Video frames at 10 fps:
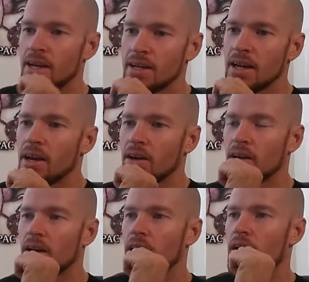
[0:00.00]
Now,
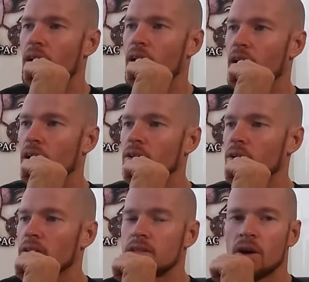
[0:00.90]
a
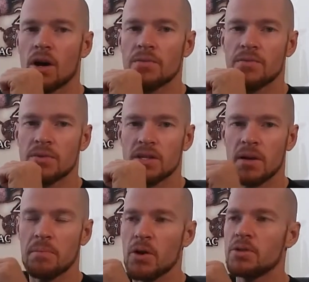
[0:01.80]
lot of the times
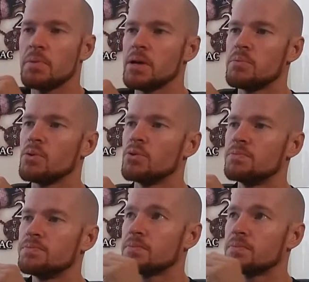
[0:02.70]
for most people,